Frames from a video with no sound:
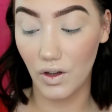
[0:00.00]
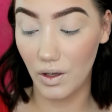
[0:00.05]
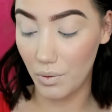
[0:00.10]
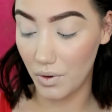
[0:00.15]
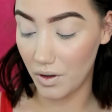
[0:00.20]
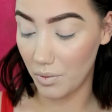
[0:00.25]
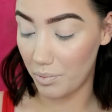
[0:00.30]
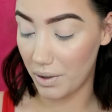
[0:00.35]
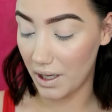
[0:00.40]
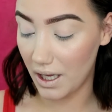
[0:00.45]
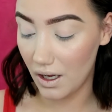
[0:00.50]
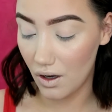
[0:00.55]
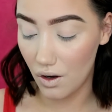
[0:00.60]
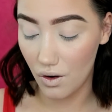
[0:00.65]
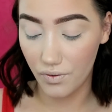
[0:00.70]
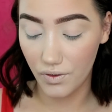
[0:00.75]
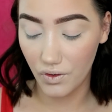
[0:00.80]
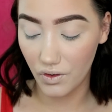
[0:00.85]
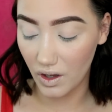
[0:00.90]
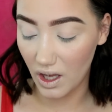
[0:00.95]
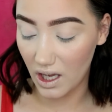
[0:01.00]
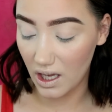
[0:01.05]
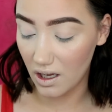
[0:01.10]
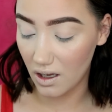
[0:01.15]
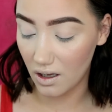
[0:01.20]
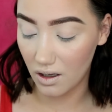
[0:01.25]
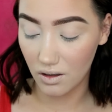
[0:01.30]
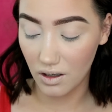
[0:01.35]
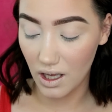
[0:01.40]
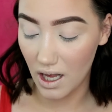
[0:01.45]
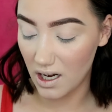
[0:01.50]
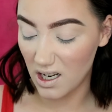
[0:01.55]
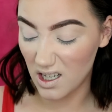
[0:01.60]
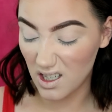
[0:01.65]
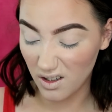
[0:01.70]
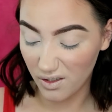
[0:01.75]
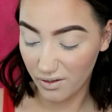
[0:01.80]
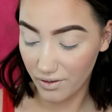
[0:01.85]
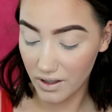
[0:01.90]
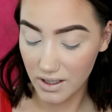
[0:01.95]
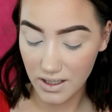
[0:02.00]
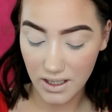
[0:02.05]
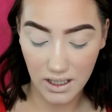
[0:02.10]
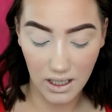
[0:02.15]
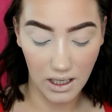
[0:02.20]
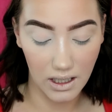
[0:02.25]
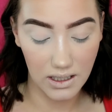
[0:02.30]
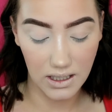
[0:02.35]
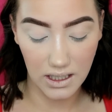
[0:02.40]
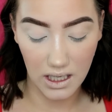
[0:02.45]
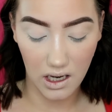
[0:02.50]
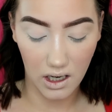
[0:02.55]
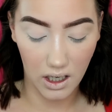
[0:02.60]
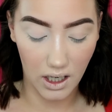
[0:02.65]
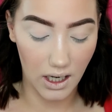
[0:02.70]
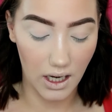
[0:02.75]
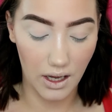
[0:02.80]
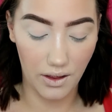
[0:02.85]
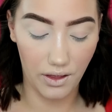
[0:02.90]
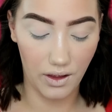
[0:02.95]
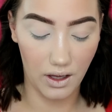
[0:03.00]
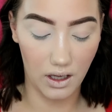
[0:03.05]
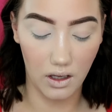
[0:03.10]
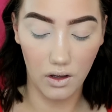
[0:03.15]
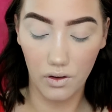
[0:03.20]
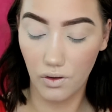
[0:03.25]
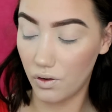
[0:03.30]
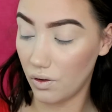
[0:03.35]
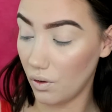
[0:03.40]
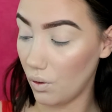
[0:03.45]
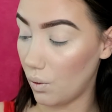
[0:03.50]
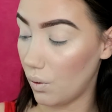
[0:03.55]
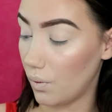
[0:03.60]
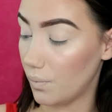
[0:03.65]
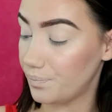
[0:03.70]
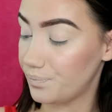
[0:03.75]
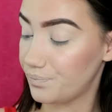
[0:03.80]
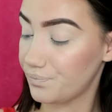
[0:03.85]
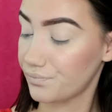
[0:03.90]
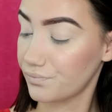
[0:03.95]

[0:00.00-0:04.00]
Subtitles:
what the payoff's like, any differences, that kind of thing. So,